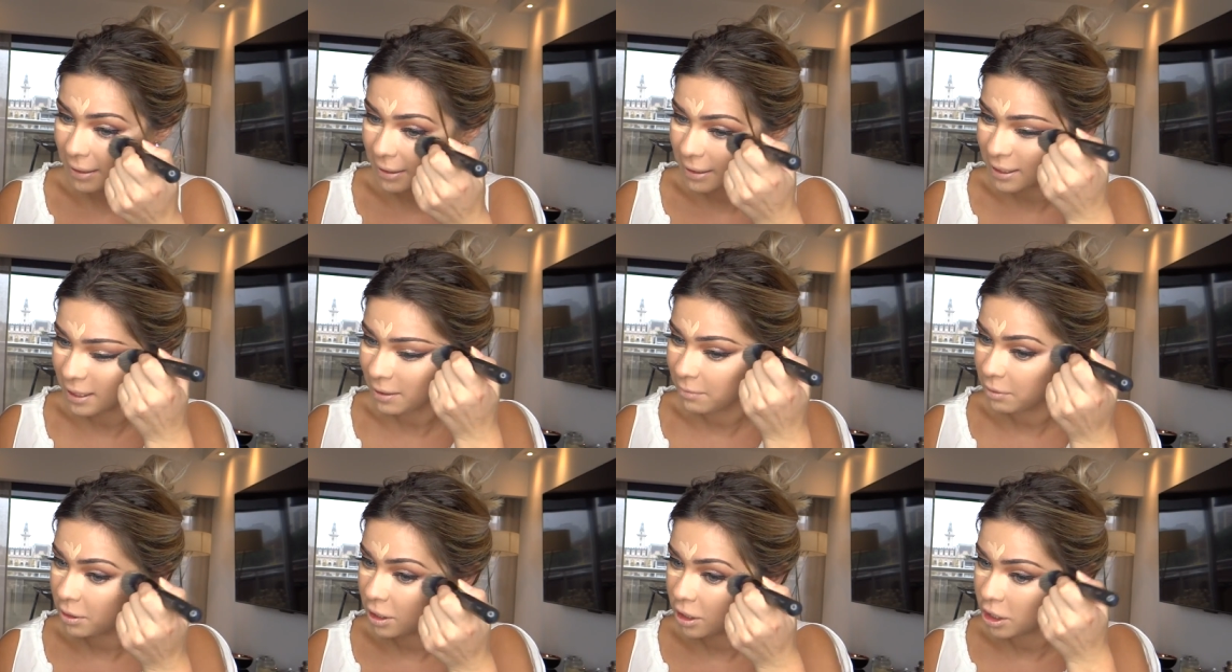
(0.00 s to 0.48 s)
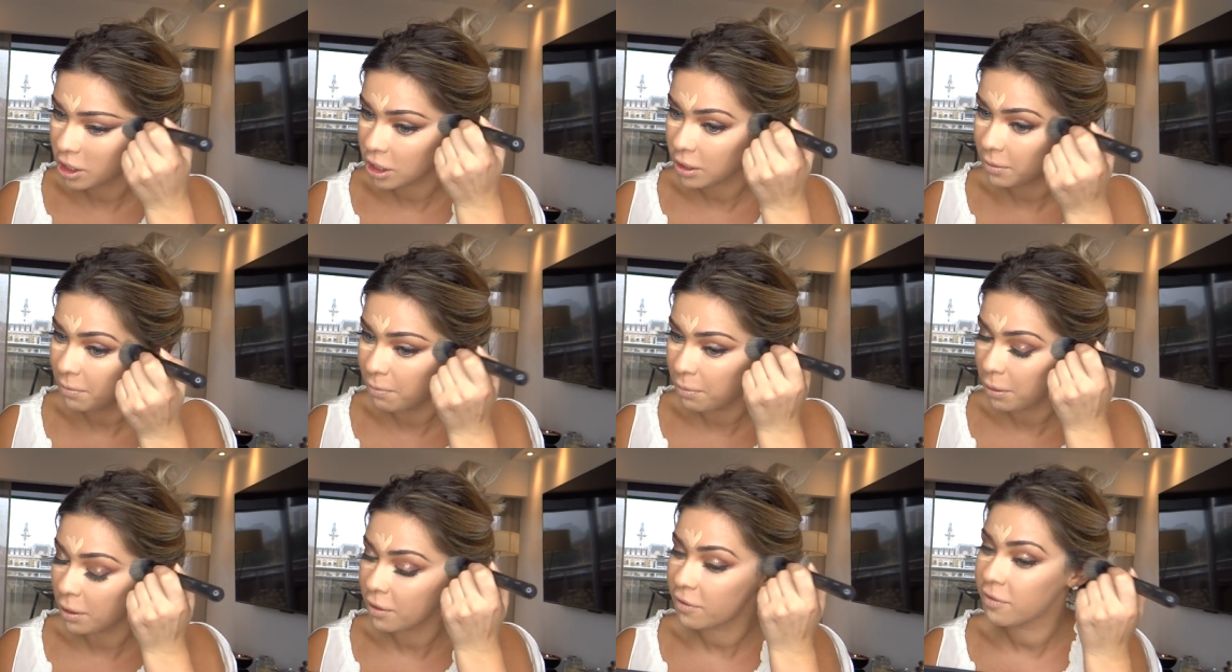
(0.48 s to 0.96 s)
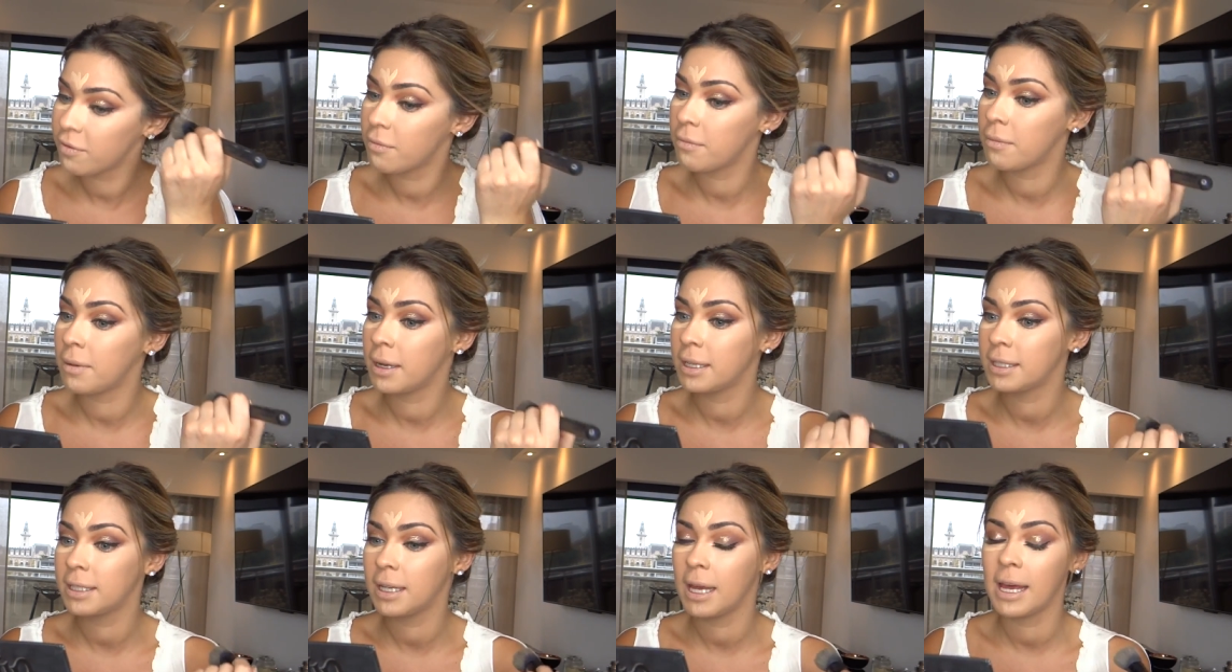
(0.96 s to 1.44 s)
It seems to just buff
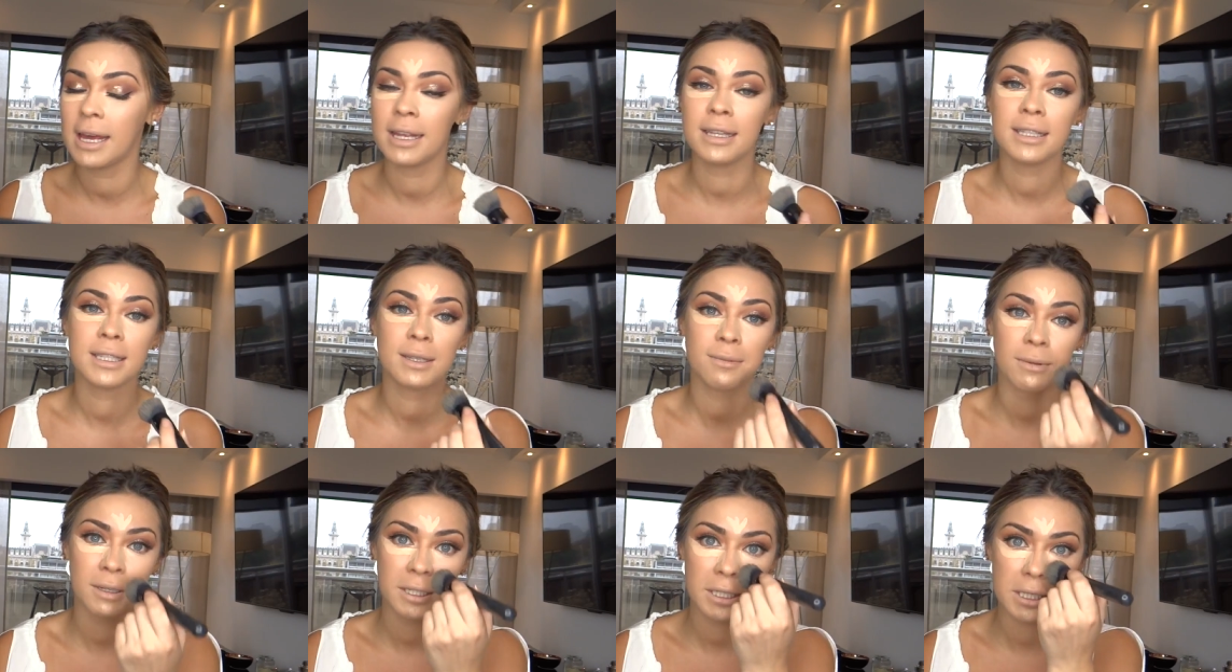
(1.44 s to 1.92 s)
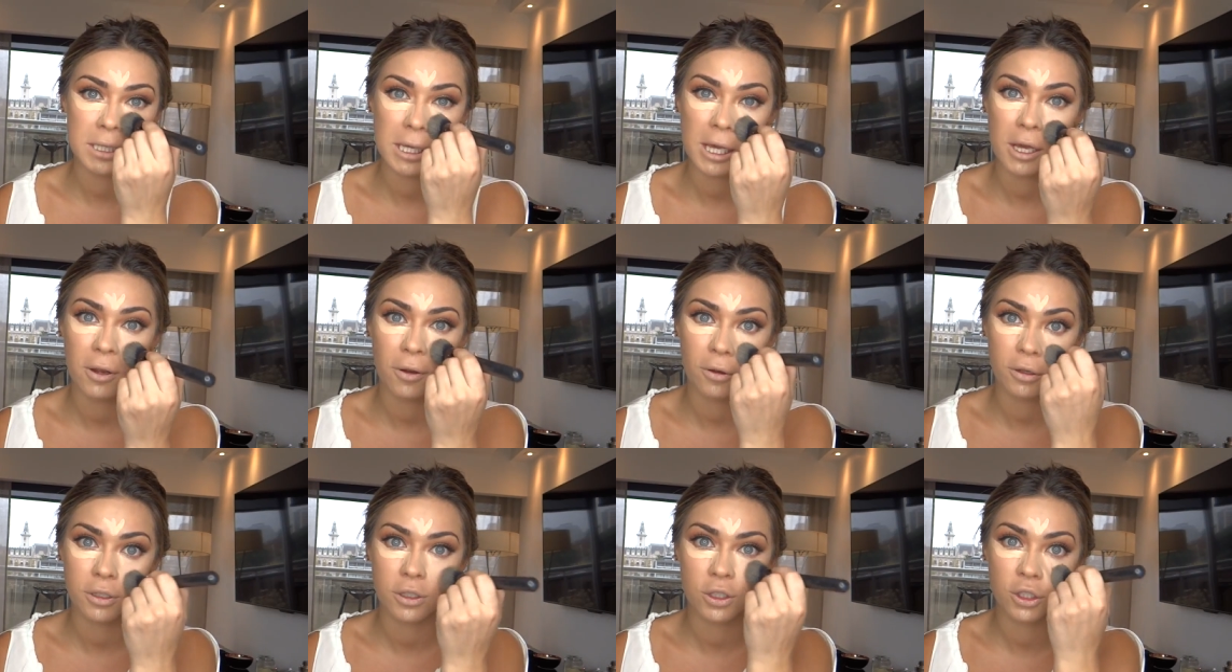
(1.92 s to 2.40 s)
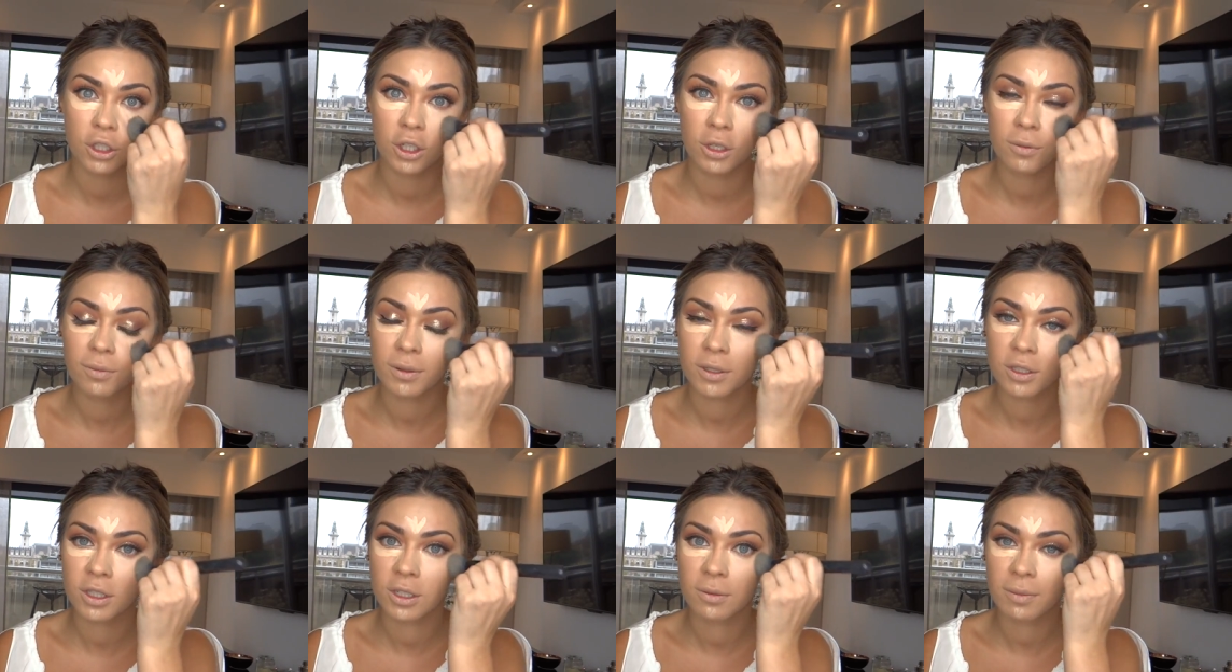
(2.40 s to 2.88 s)
into my skin
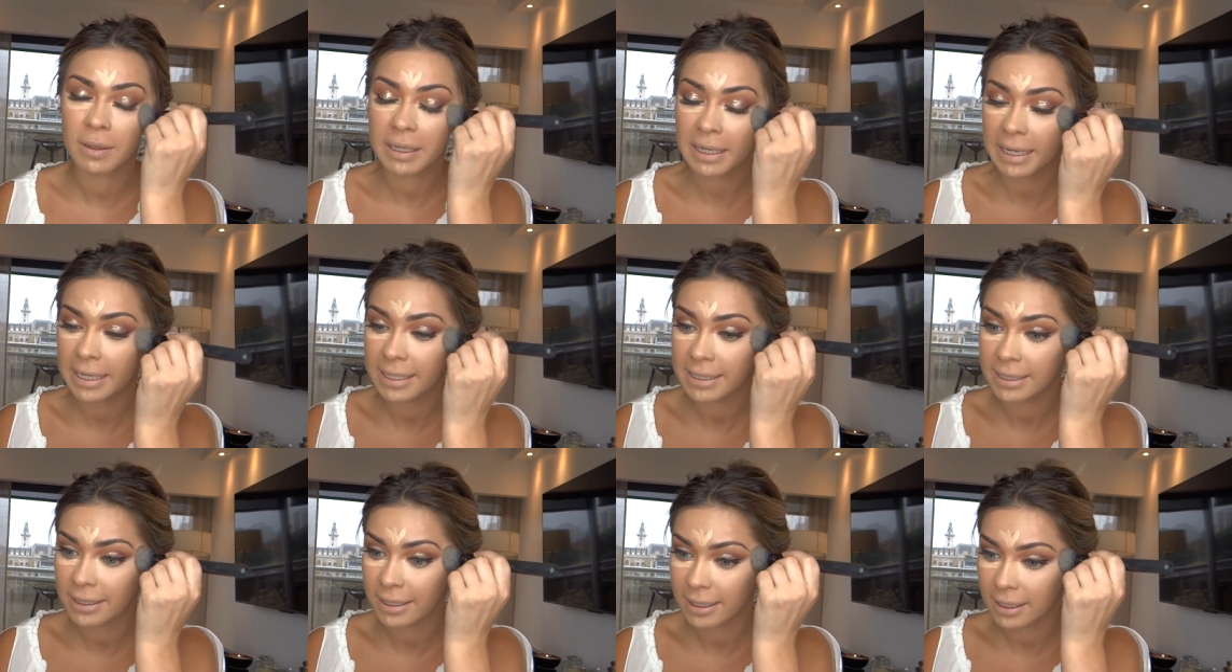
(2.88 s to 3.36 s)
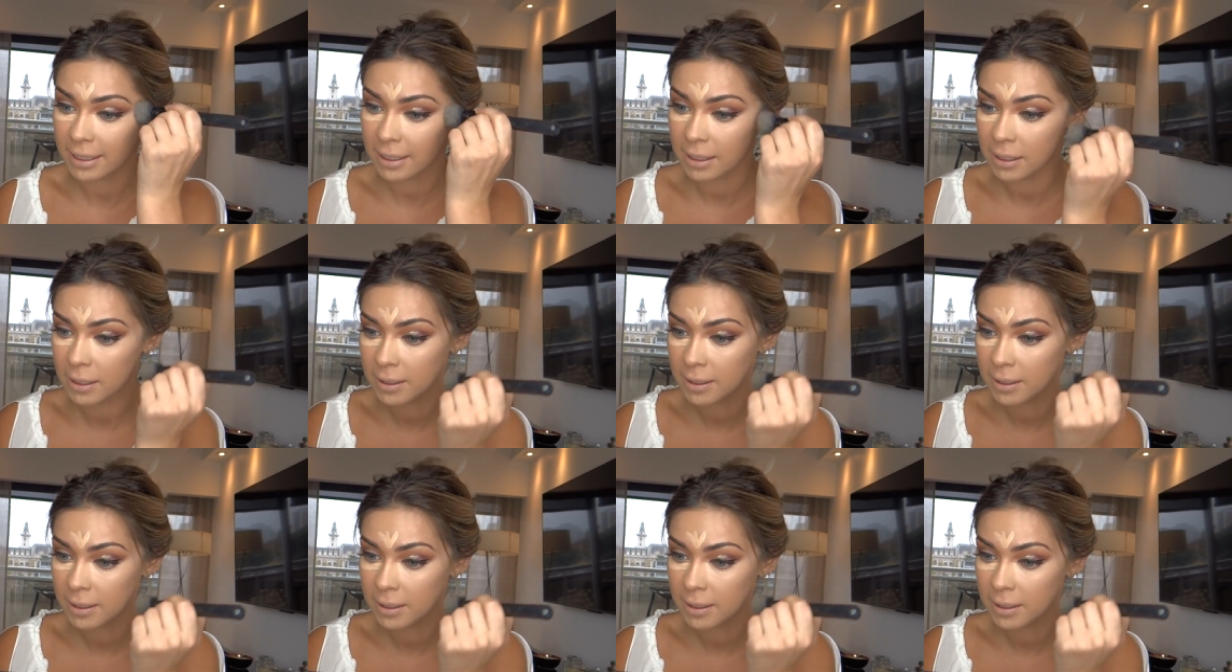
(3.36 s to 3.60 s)
super, super nicely.